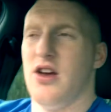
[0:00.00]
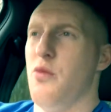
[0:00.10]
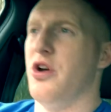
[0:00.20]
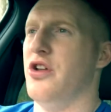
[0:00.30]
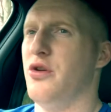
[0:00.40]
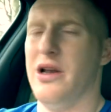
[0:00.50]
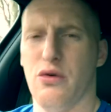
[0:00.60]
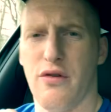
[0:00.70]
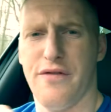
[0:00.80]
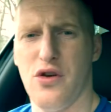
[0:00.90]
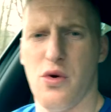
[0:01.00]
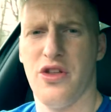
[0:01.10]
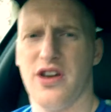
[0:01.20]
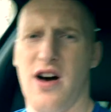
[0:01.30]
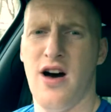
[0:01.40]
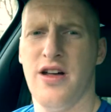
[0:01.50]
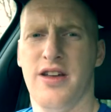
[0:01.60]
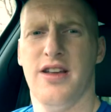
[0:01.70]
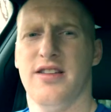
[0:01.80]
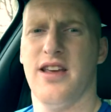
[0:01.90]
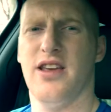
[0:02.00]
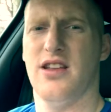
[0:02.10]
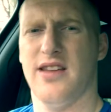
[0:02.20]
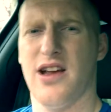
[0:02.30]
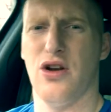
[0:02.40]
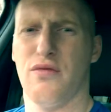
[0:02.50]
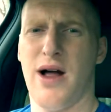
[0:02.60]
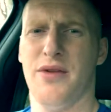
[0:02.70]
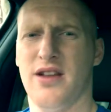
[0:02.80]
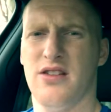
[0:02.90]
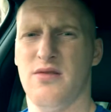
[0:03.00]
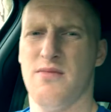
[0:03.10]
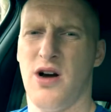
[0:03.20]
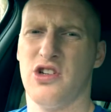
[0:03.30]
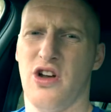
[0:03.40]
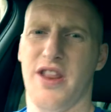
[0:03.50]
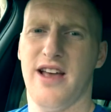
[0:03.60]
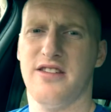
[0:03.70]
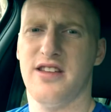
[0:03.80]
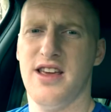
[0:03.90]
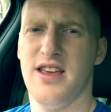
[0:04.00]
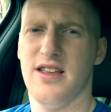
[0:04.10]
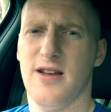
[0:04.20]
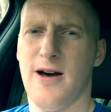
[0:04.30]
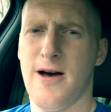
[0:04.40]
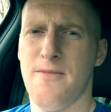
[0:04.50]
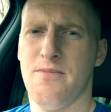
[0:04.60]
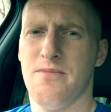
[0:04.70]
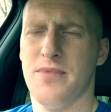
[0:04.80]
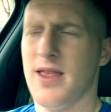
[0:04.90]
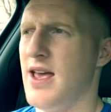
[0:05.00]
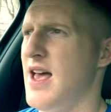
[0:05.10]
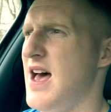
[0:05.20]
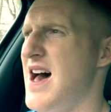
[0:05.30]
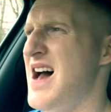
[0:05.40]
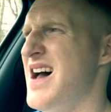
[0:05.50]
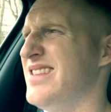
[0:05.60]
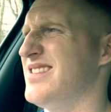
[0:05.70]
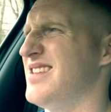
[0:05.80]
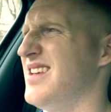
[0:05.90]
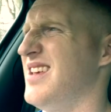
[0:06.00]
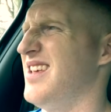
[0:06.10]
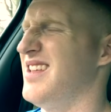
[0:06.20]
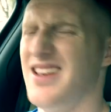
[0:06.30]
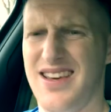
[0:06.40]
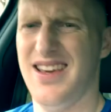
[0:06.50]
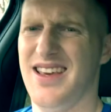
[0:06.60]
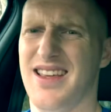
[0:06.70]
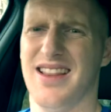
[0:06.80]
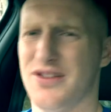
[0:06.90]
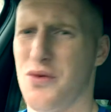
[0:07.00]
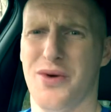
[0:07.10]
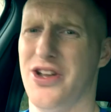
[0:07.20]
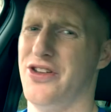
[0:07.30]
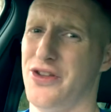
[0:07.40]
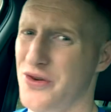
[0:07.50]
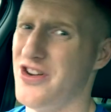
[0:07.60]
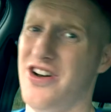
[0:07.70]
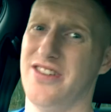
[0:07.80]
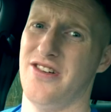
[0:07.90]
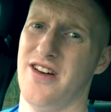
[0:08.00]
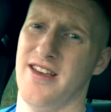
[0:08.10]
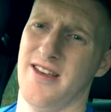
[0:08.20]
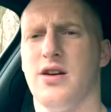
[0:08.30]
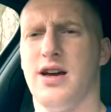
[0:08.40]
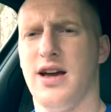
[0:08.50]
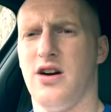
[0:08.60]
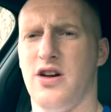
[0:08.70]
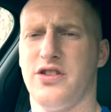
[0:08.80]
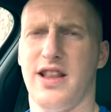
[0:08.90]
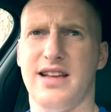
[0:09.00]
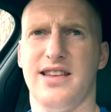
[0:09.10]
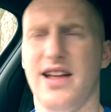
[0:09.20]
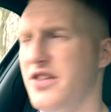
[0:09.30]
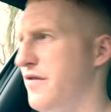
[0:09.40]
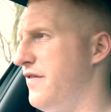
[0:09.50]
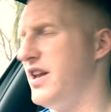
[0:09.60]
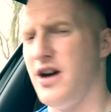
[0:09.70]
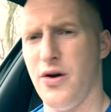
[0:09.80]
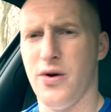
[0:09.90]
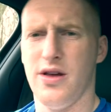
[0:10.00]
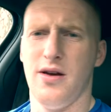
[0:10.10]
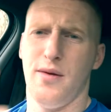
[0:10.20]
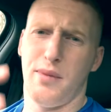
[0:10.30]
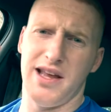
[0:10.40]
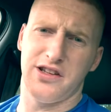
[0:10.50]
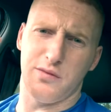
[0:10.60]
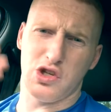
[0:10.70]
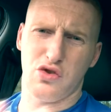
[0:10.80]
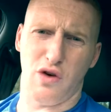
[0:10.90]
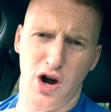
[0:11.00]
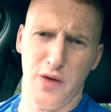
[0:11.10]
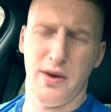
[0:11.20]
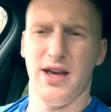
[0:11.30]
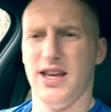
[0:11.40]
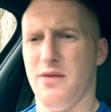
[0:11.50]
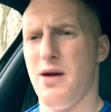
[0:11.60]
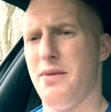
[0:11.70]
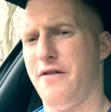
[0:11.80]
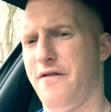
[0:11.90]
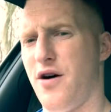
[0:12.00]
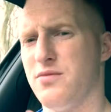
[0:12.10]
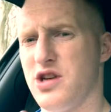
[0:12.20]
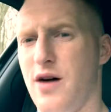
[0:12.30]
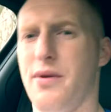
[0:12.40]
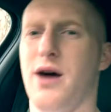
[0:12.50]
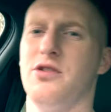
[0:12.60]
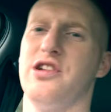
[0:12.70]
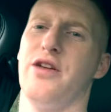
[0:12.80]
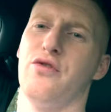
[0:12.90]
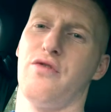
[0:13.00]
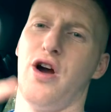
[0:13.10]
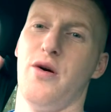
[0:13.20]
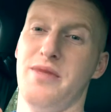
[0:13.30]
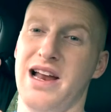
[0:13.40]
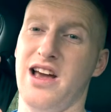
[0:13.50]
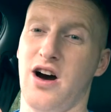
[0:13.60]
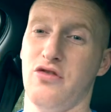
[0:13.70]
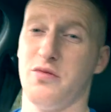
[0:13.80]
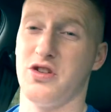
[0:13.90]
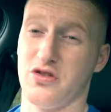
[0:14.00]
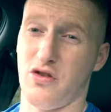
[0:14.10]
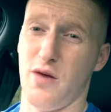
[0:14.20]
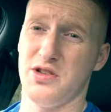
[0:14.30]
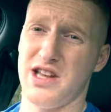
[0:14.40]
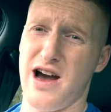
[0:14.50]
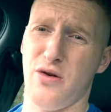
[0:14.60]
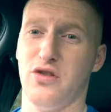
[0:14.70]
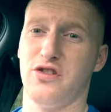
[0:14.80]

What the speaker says: and we're going to do a little review on the car, take a look around it, much like the ST, and that's what we're going to do, guys, all right? Okay, guys, so that's the end of the video. Please subscribe. Give me a big thumbs up. Help the channel grow. I'm nearly at 100 subscribers now. Thank